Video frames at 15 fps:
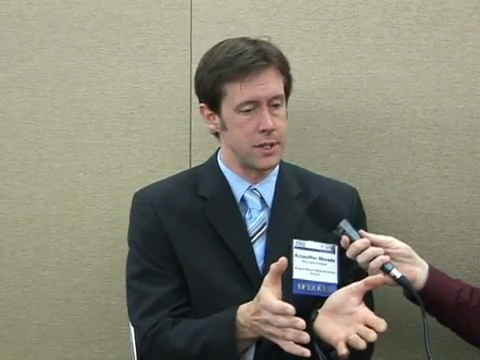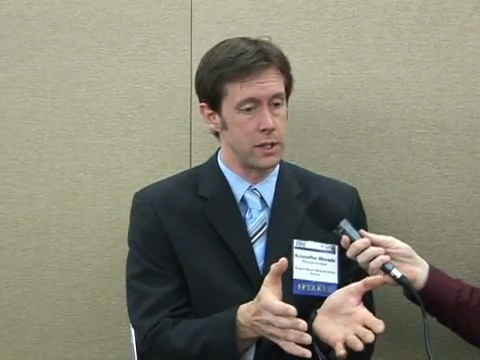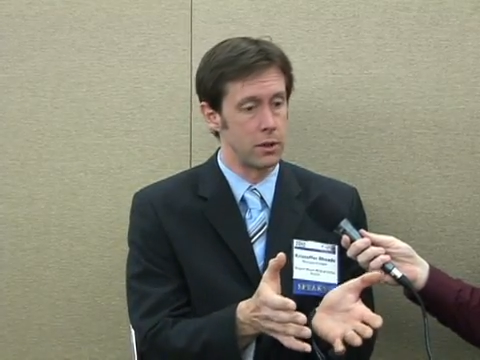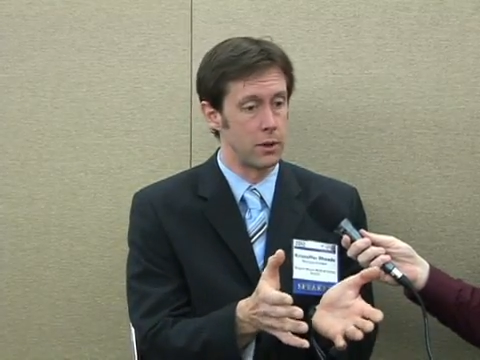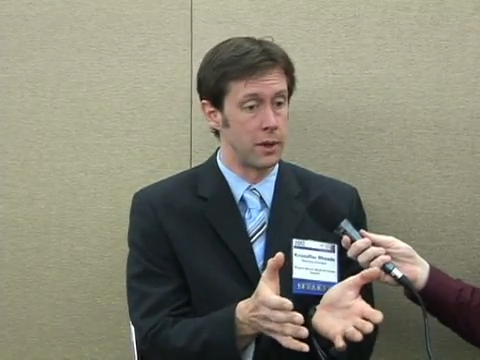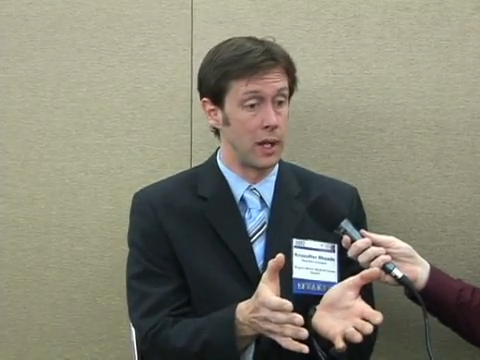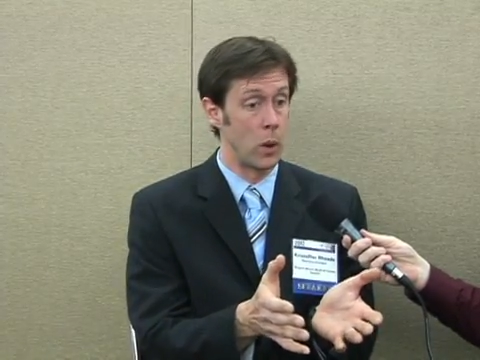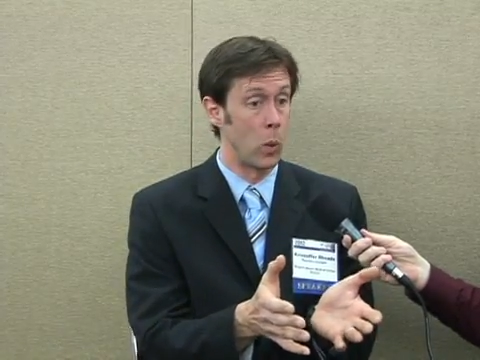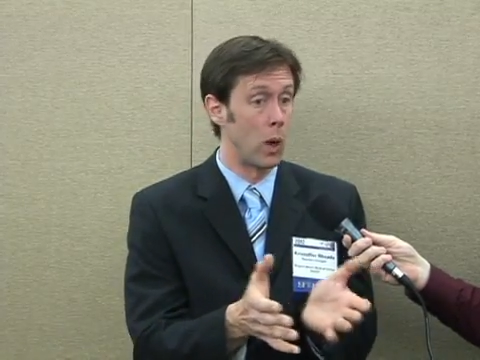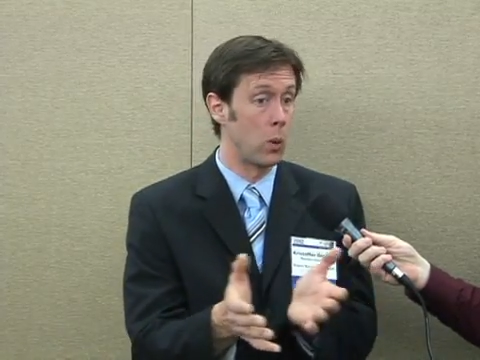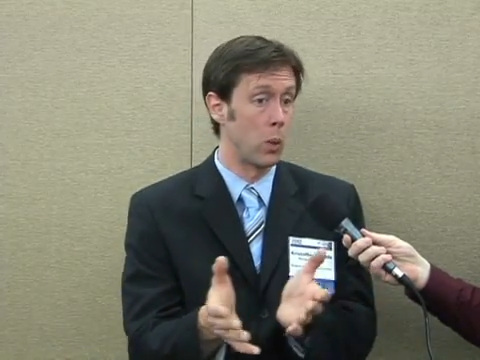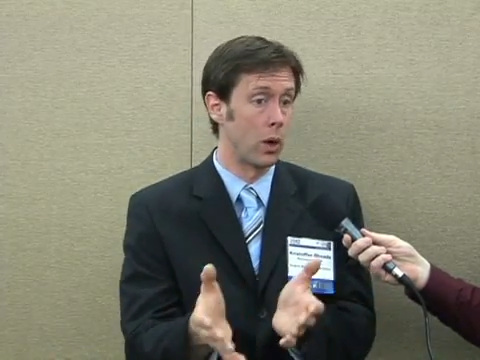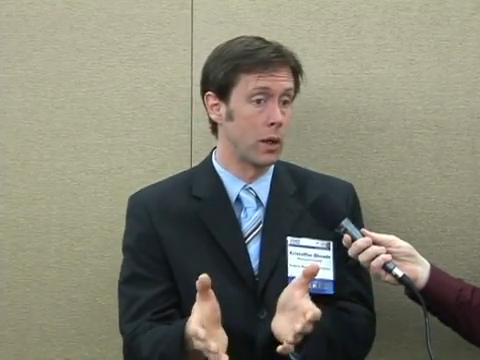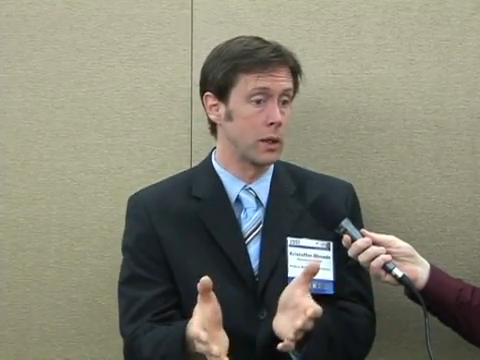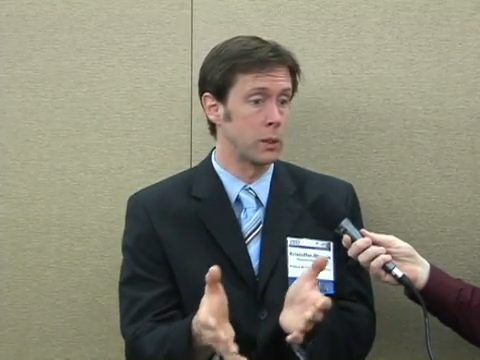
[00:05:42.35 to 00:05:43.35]
and learning what
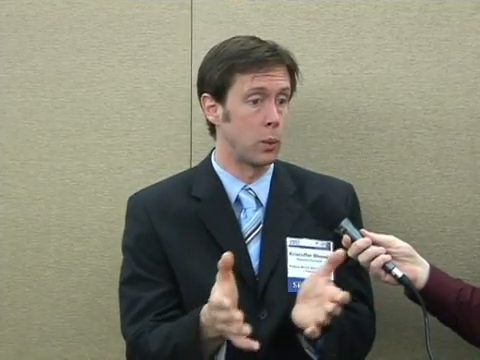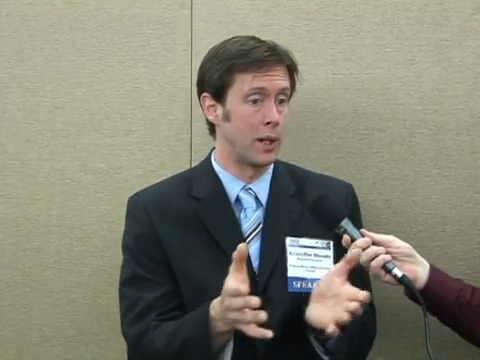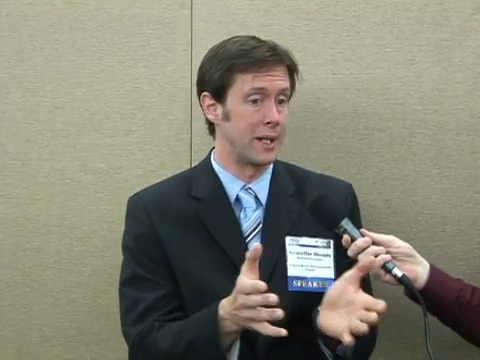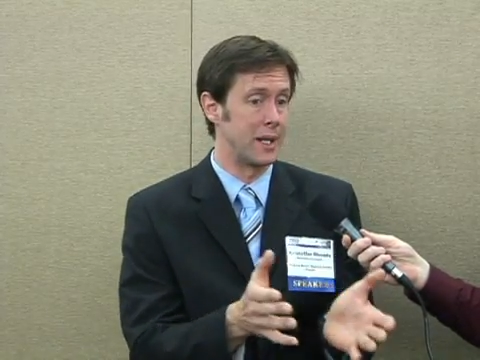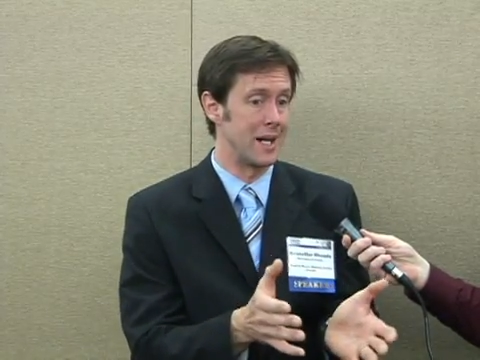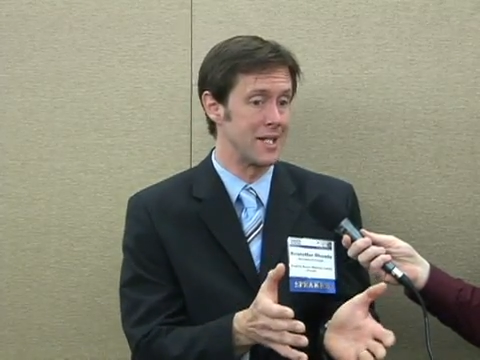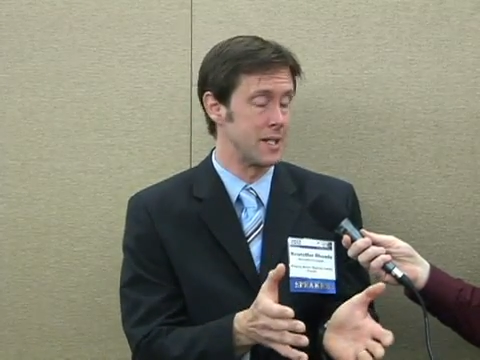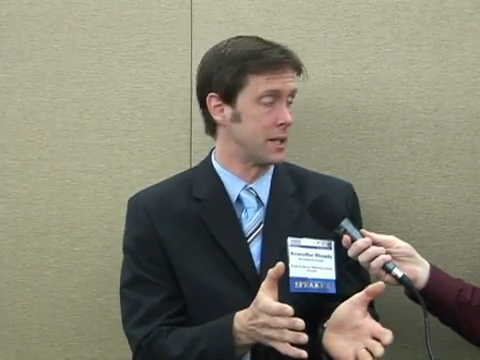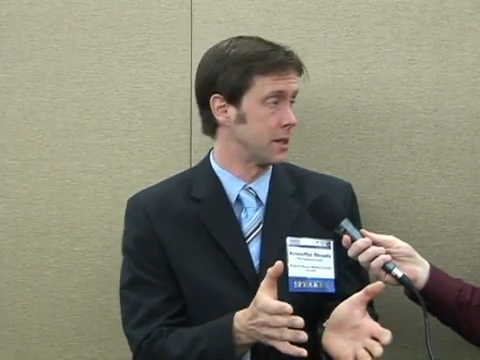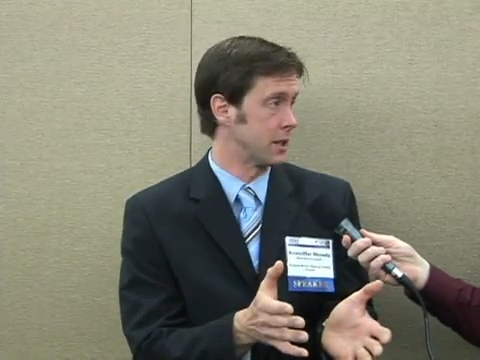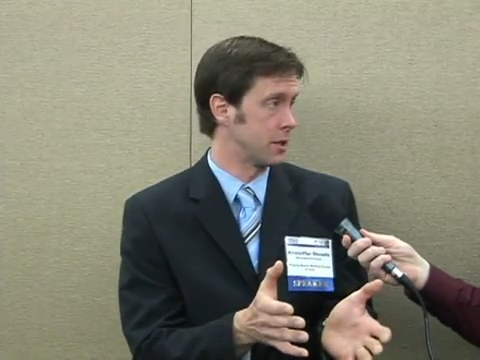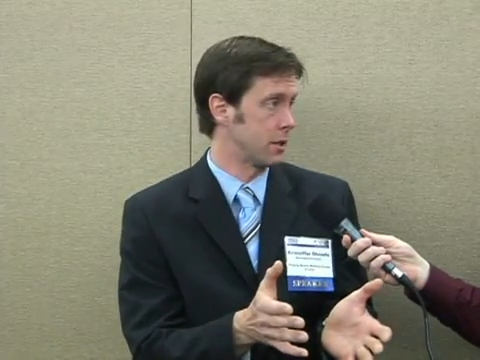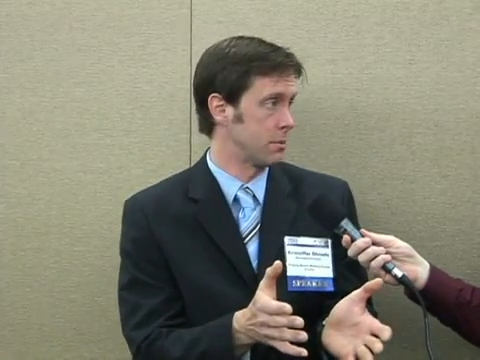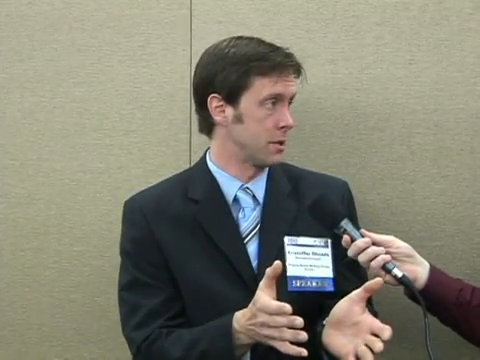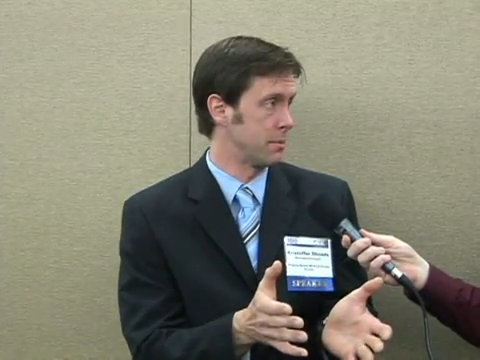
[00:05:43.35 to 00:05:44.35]
works, what doesn't in
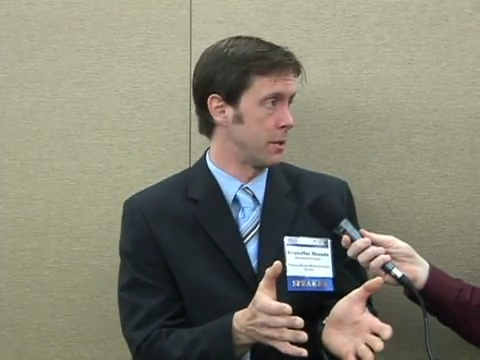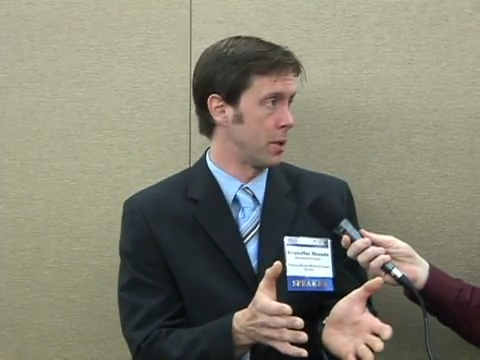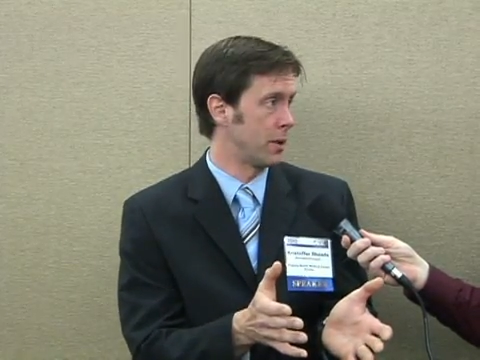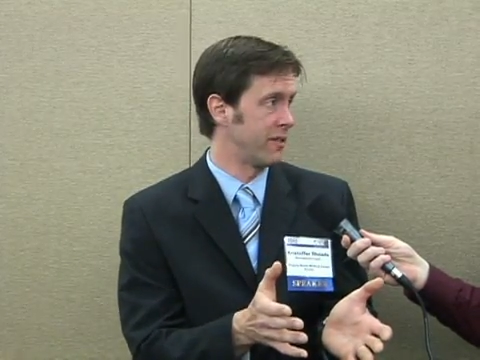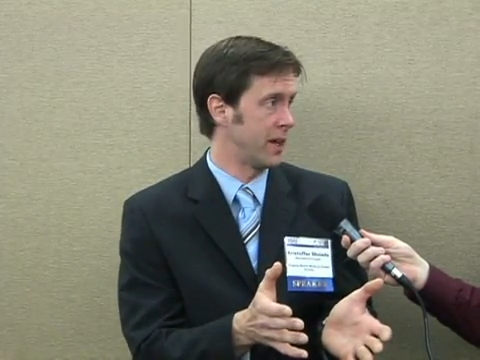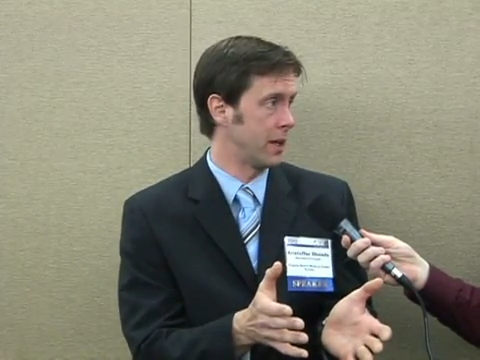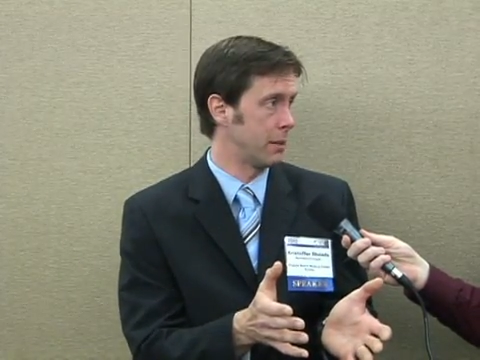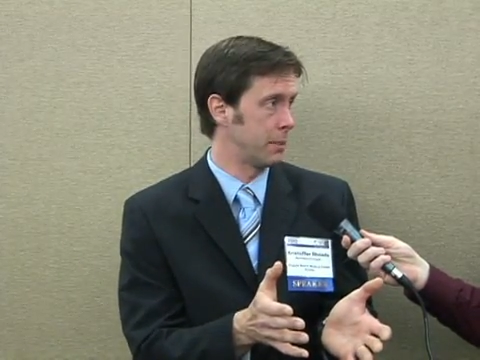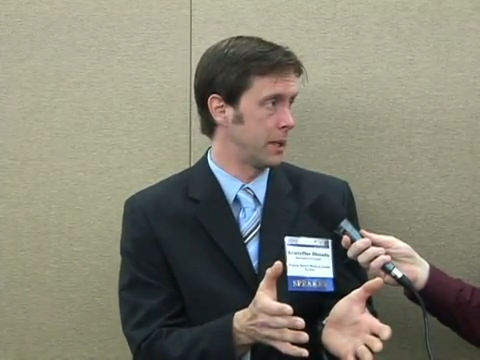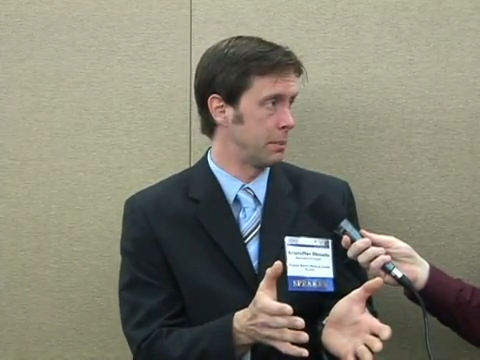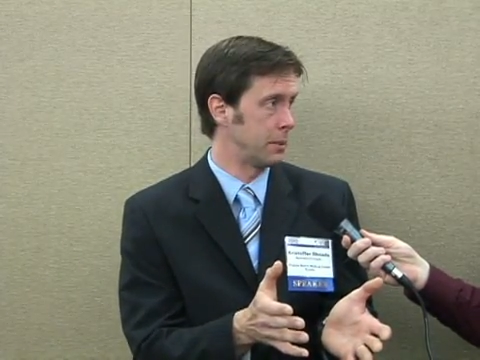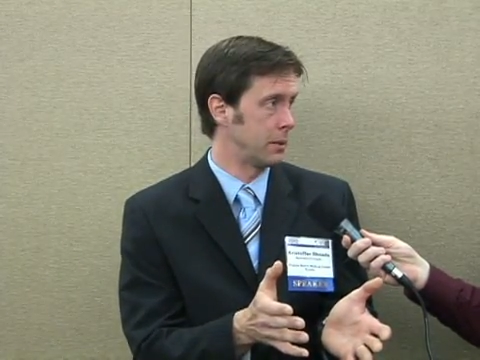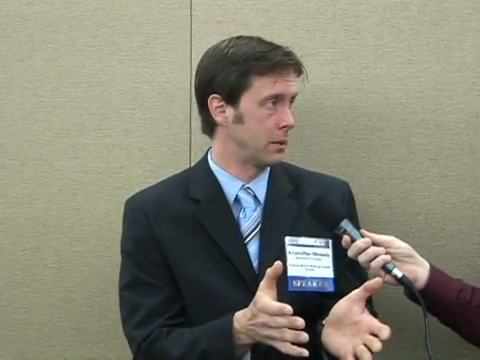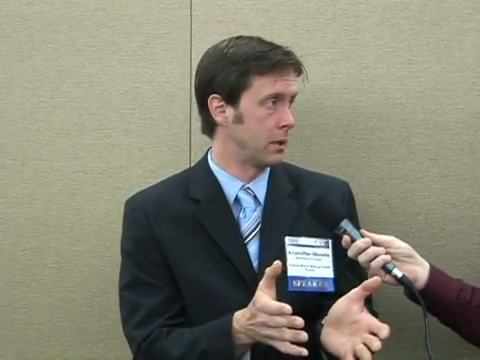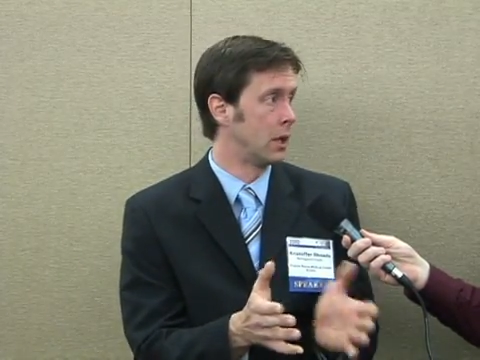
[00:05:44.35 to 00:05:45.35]
terms of motivating
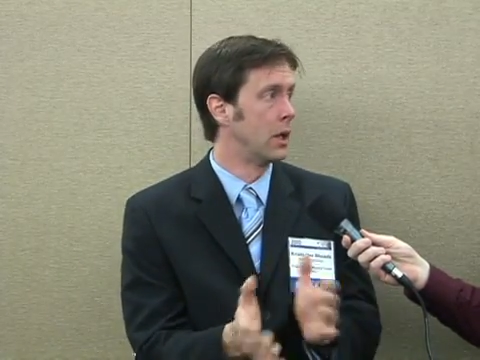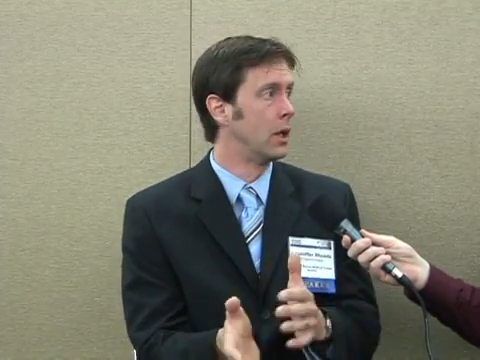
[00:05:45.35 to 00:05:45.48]
people